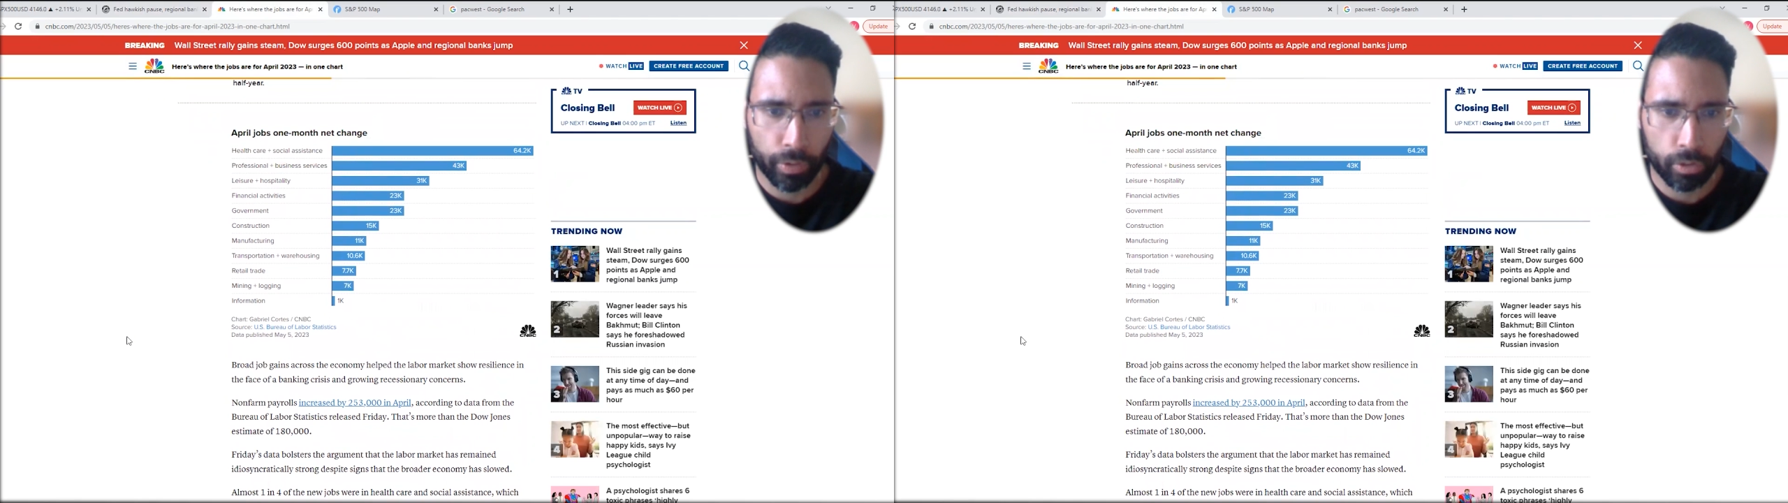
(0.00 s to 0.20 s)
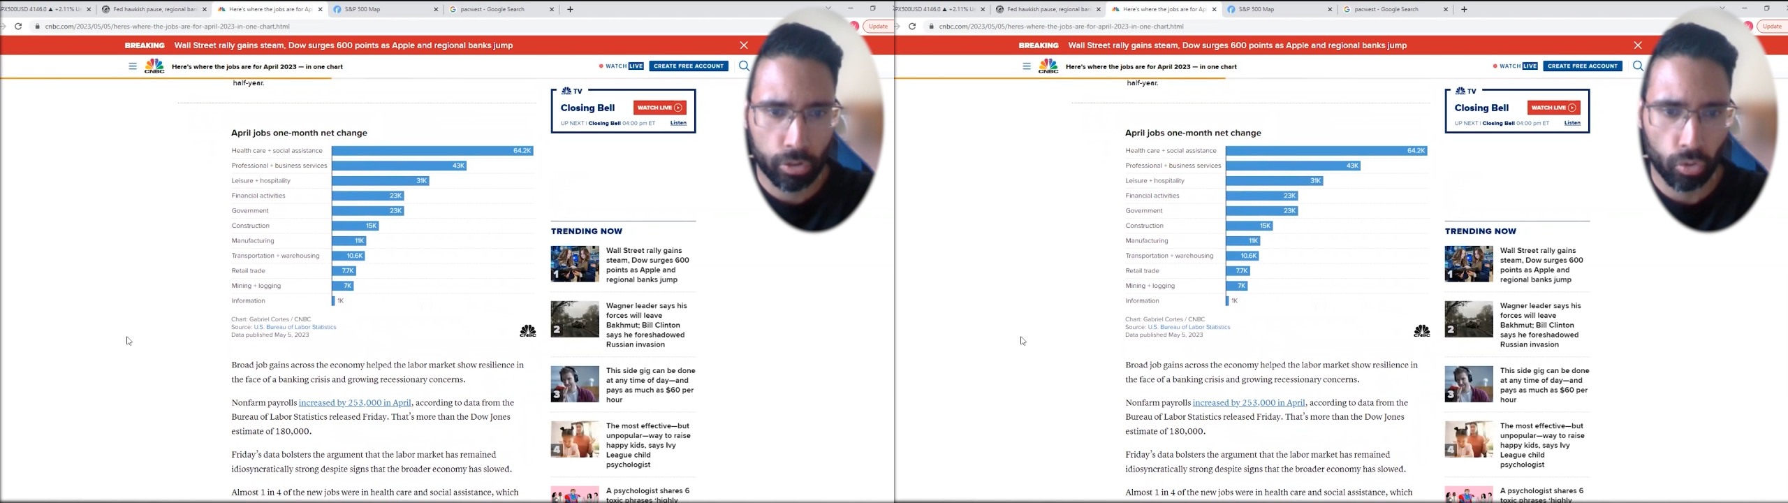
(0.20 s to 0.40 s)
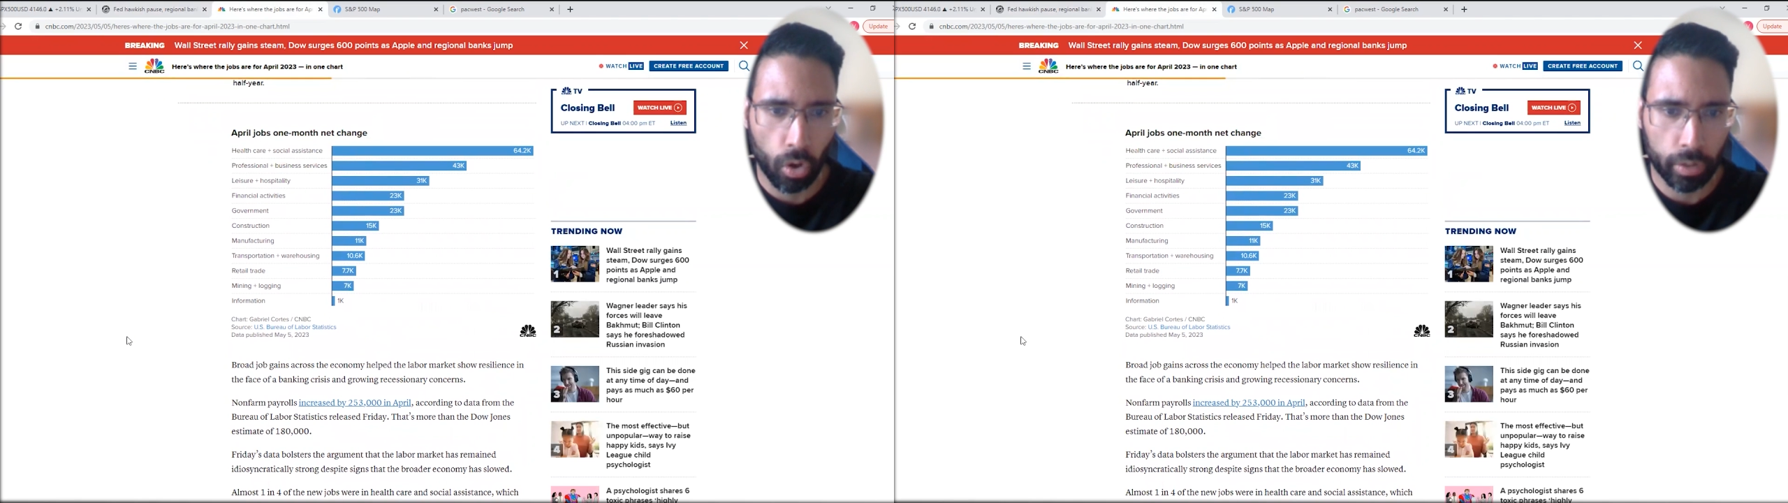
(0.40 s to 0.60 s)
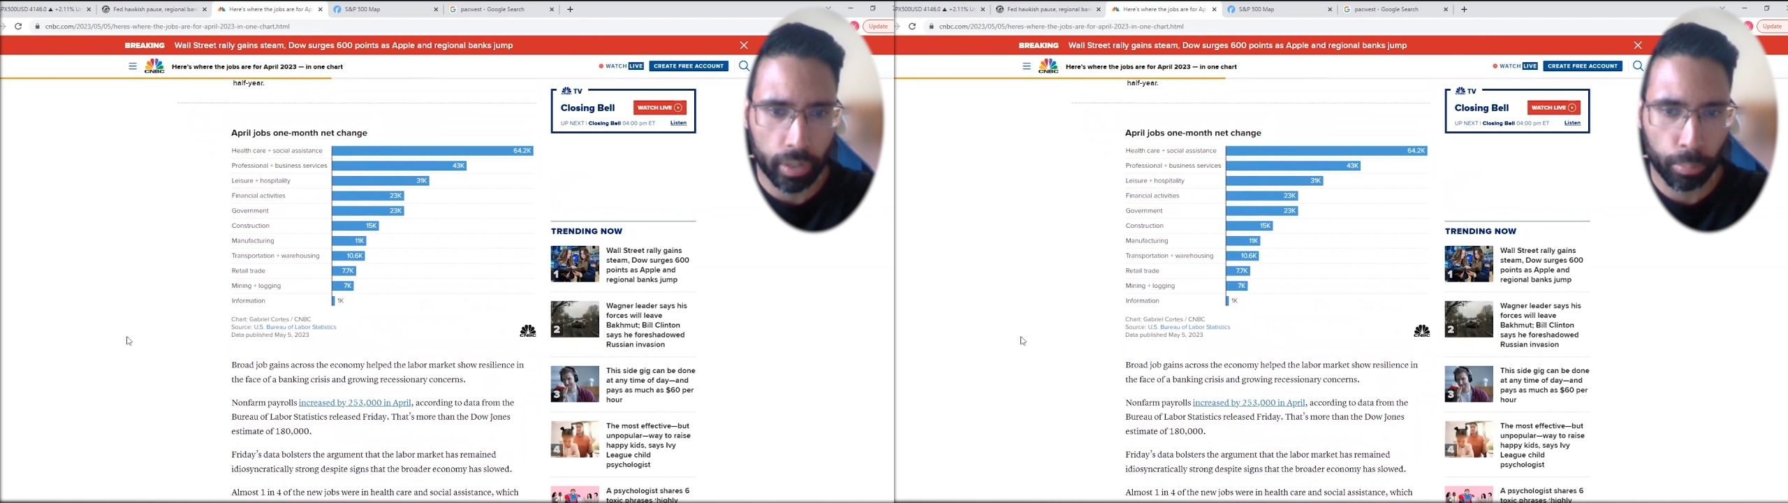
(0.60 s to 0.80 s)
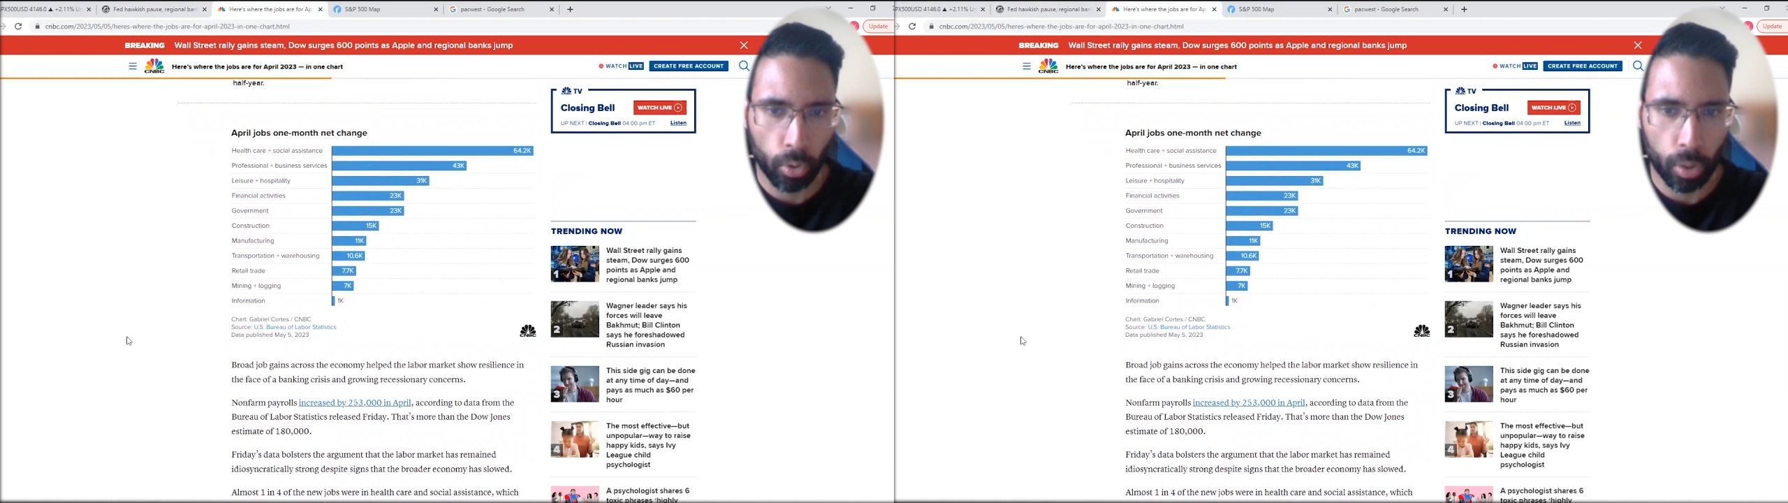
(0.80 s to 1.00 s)
very strong
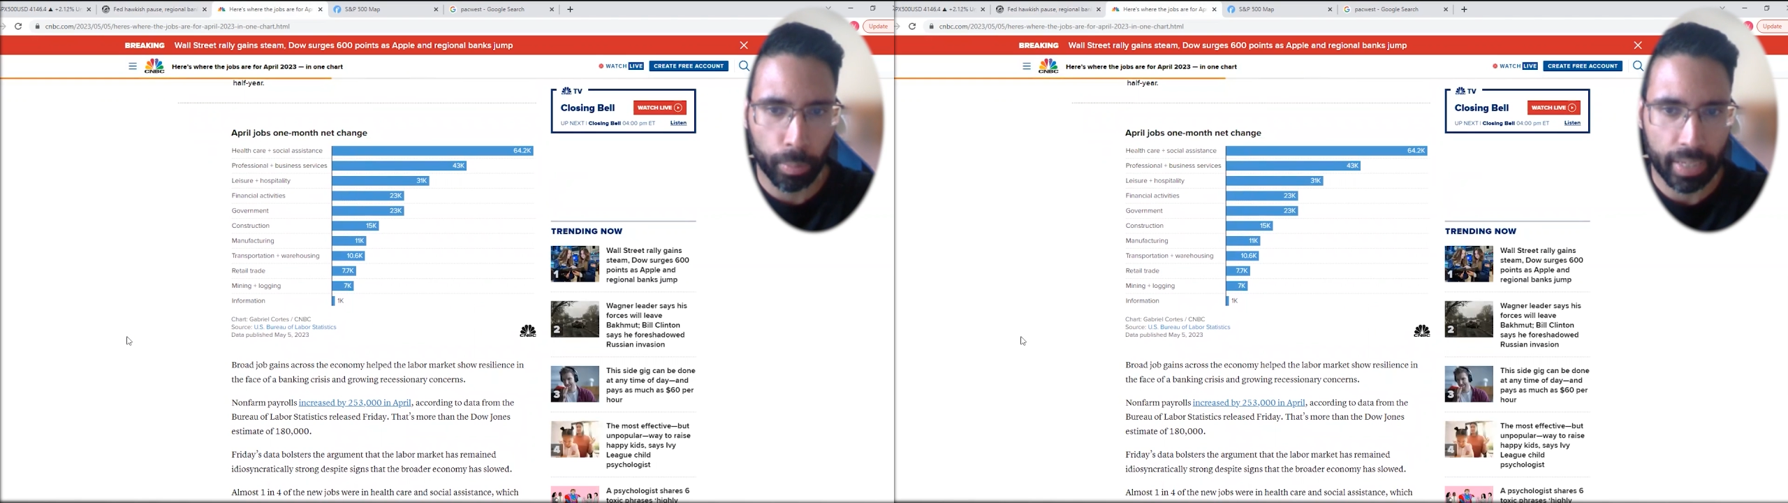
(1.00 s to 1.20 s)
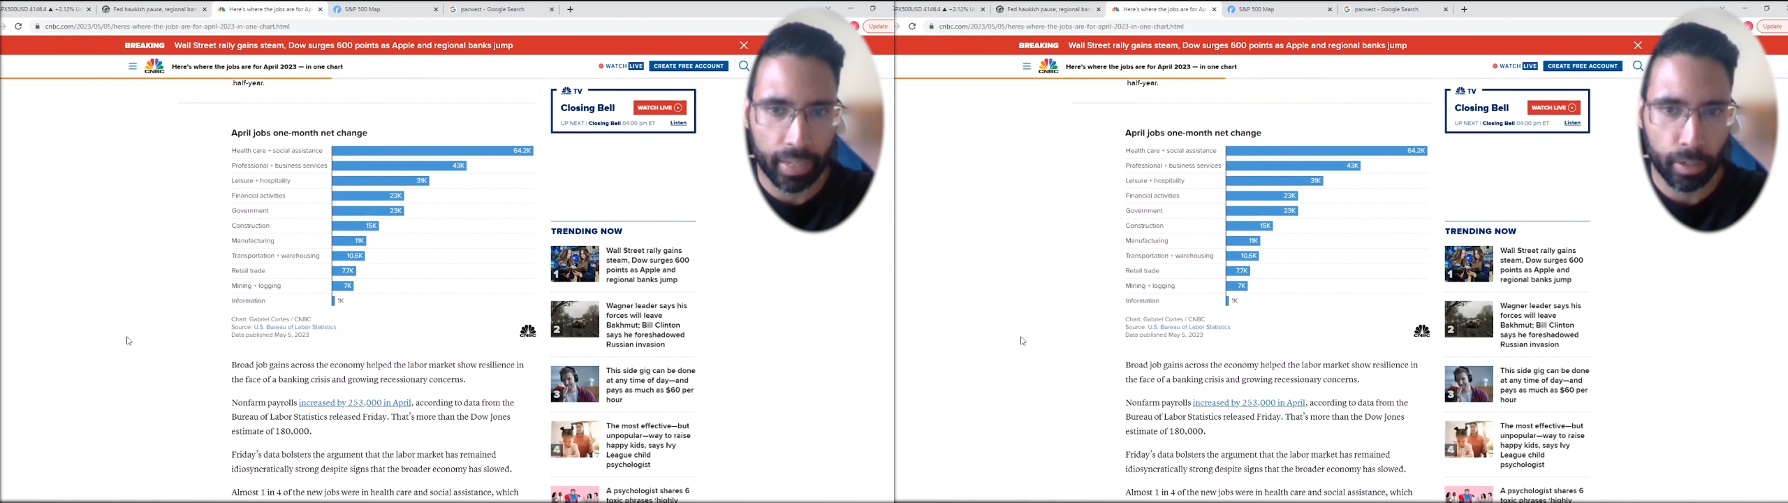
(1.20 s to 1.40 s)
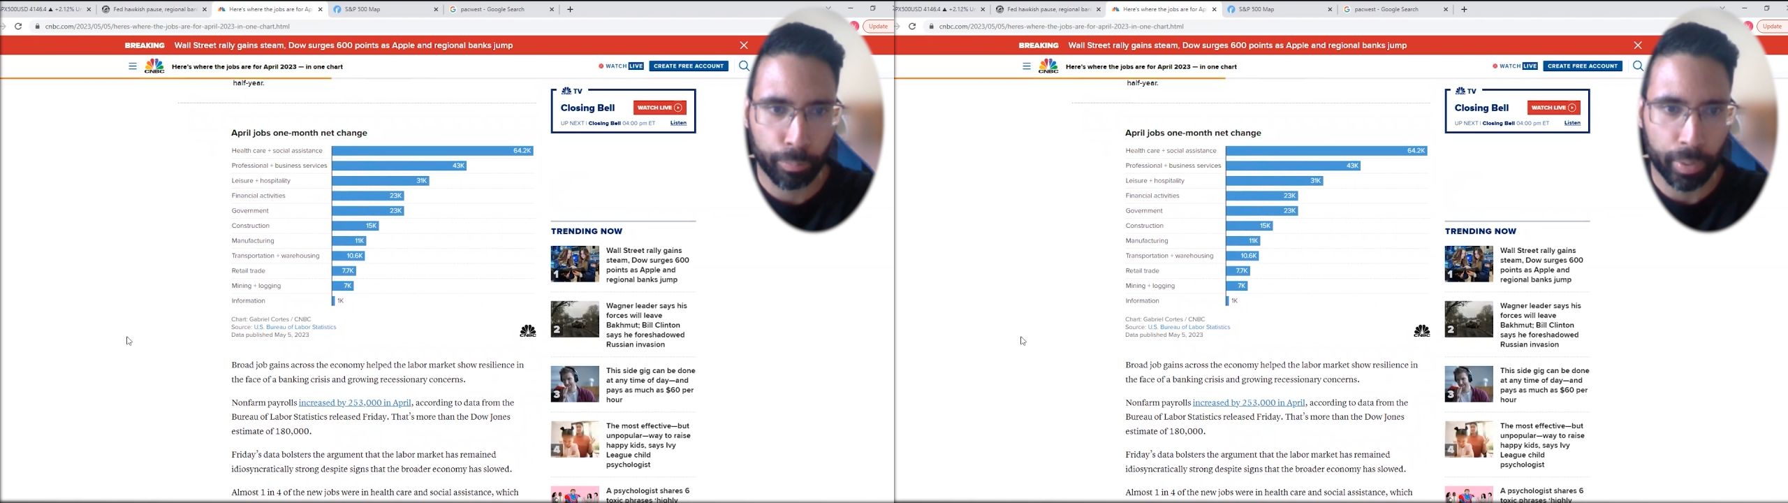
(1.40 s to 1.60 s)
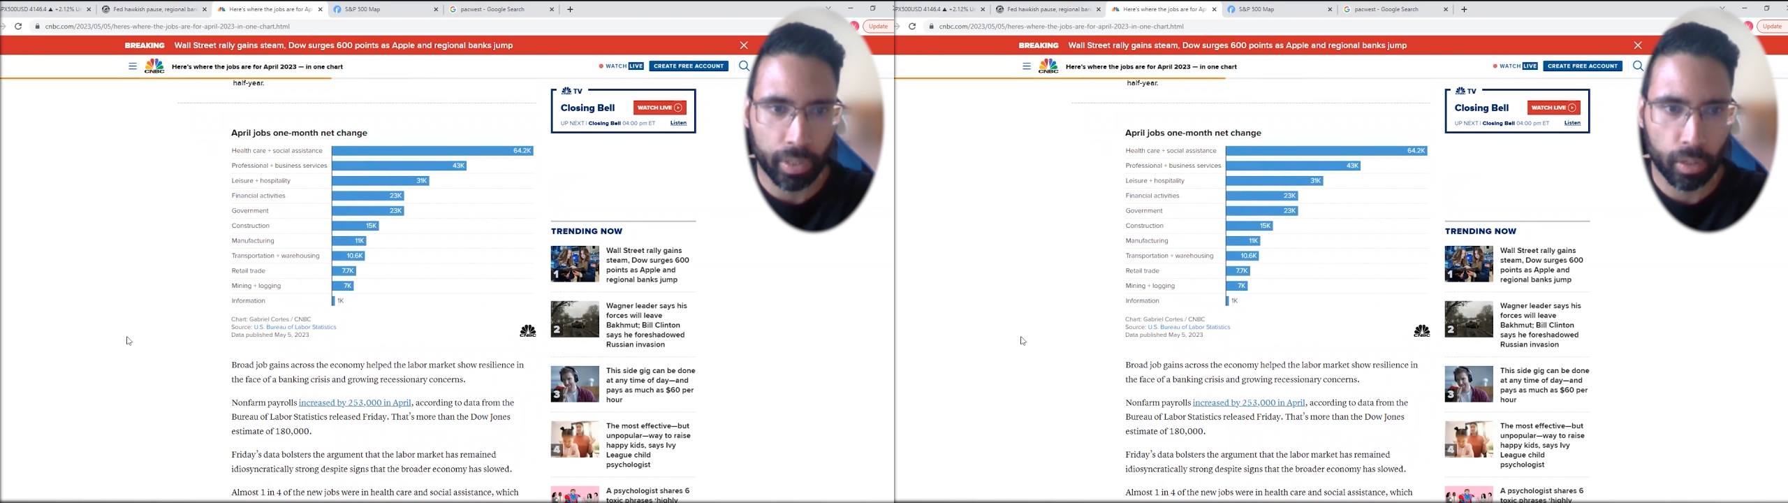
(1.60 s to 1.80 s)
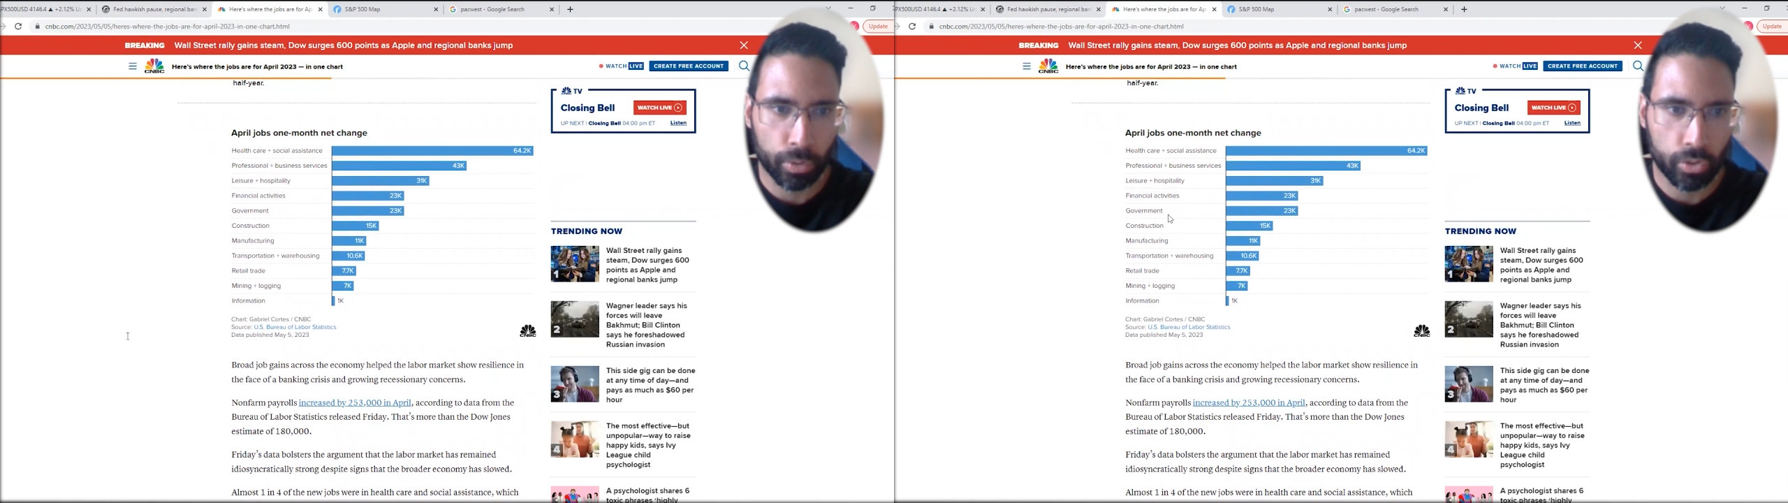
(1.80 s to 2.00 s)
employment
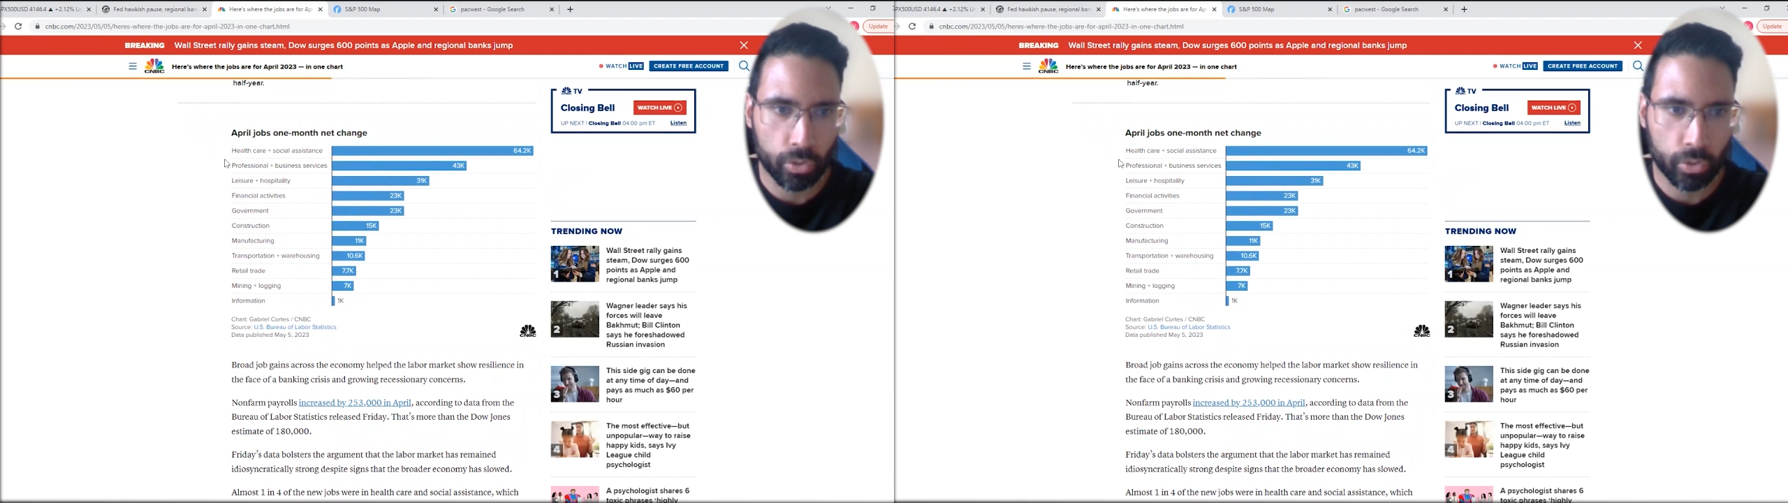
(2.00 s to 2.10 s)
NFP numbers.